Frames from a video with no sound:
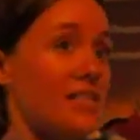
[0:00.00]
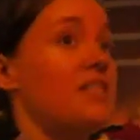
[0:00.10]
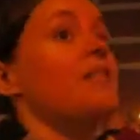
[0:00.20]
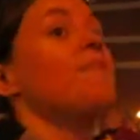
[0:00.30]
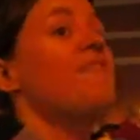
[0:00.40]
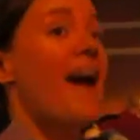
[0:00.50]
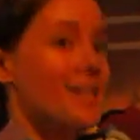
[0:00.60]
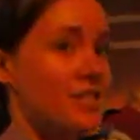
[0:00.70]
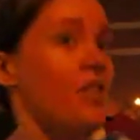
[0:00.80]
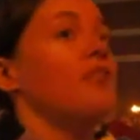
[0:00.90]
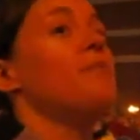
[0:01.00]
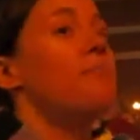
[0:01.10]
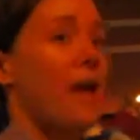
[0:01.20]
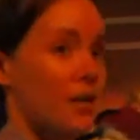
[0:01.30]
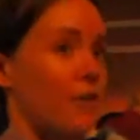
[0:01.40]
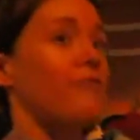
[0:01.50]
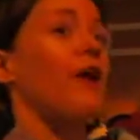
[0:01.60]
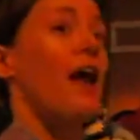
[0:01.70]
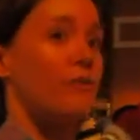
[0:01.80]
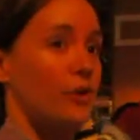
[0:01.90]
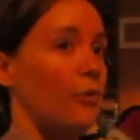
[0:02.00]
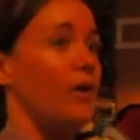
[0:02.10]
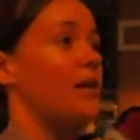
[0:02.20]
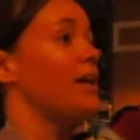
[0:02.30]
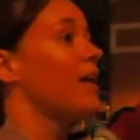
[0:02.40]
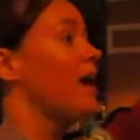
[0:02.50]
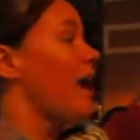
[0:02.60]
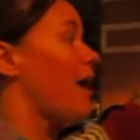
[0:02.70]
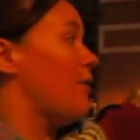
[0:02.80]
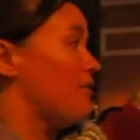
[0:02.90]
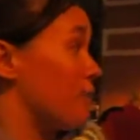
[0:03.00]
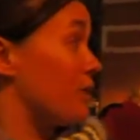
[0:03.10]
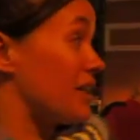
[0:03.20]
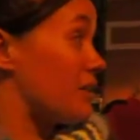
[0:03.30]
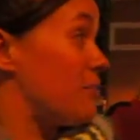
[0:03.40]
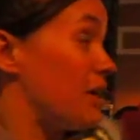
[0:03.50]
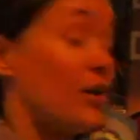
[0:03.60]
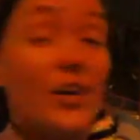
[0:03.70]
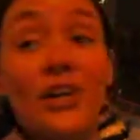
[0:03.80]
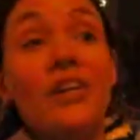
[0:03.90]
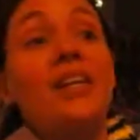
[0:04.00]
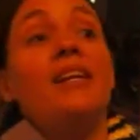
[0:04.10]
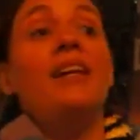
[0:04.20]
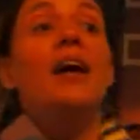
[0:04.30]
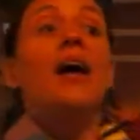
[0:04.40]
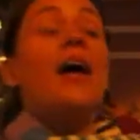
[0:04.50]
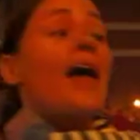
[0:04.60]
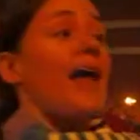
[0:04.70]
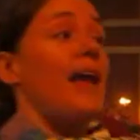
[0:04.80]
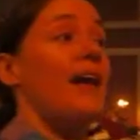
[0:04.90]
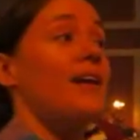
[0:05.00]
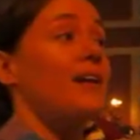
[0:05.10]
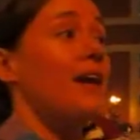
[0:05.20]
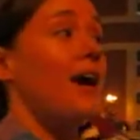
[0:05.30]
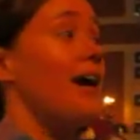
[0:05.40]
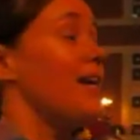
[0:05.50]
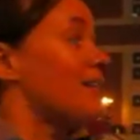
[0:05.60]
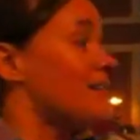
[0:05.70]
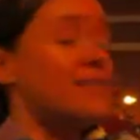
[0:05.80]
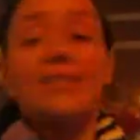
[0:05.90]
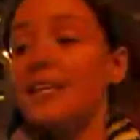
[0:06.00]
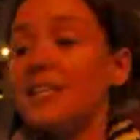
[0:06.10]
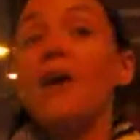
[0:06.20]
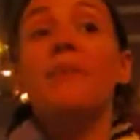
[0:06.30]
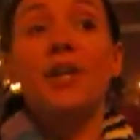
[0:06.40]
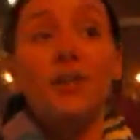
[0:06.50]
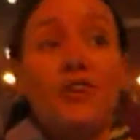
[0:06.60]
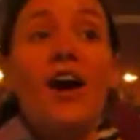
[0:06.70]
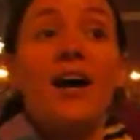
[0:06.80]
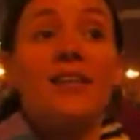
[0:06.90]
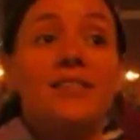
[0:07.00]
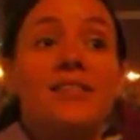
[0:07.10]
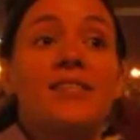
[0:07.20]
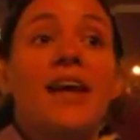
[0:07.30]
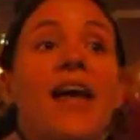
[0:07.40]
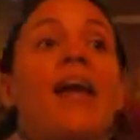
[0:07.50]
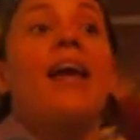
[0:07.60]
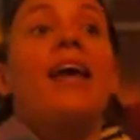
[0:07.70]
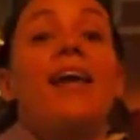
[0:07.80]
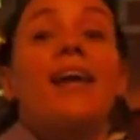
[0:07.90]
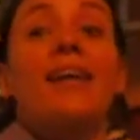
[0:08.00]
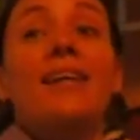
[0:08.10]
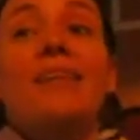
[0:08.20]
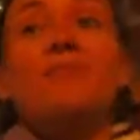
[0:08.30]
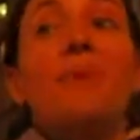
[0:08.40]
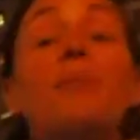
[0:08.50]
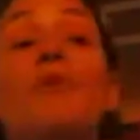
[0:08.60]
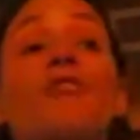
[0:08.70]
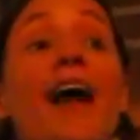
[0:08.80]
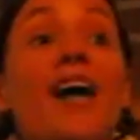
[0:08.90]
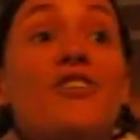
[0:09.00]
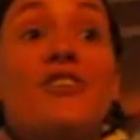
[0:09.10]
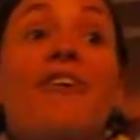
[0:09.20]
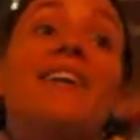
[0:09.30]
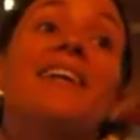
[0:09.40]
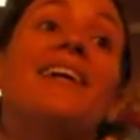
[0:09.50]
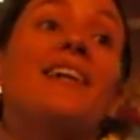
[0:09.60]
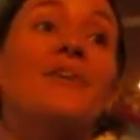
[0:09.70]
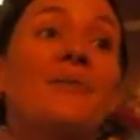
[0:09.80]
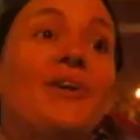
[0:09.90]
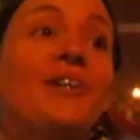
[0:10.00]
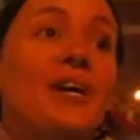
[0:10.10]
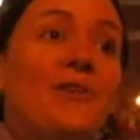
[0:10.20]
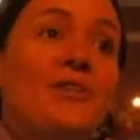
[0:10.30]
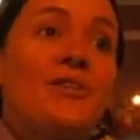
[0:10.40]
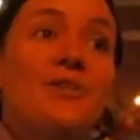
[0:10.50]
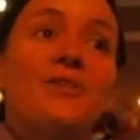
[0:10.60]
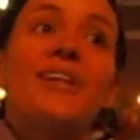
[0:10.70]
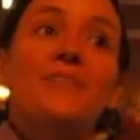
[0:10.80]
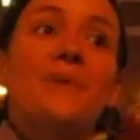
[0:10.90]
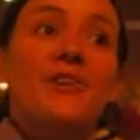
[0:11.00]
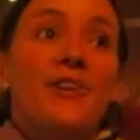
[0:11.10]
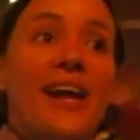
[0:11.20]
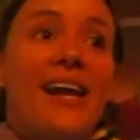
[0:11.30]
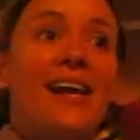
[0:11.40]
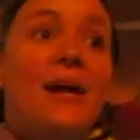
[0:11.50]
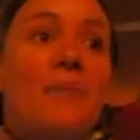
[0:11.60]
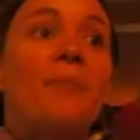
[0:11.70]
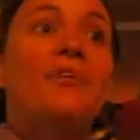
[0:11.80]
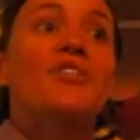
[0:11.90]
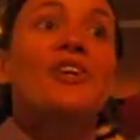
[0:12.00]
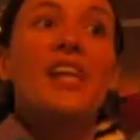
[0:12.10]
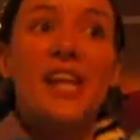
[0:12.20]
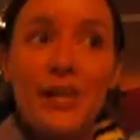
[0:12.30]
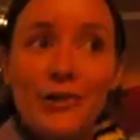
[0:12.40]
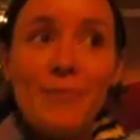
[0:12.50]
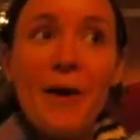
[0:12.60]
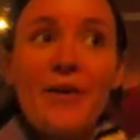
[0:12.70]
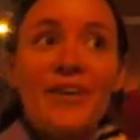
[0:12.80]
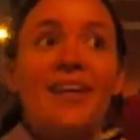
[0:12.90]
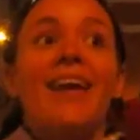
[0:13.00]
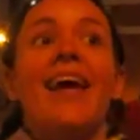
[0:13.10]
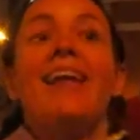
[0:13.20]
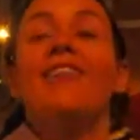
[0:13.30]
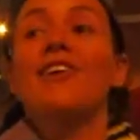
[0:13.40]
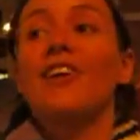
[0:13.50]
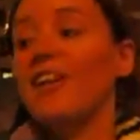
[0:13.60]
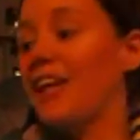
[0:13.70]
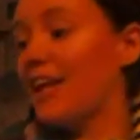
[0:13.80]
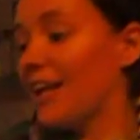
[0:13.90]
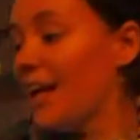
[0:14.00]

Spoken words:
system faster and better for everyone, how everyone can be heard, and it's coming across. And people are actually finally getting the word out too. That's been great. Yeah. People are starting to hear about it, and they're getting,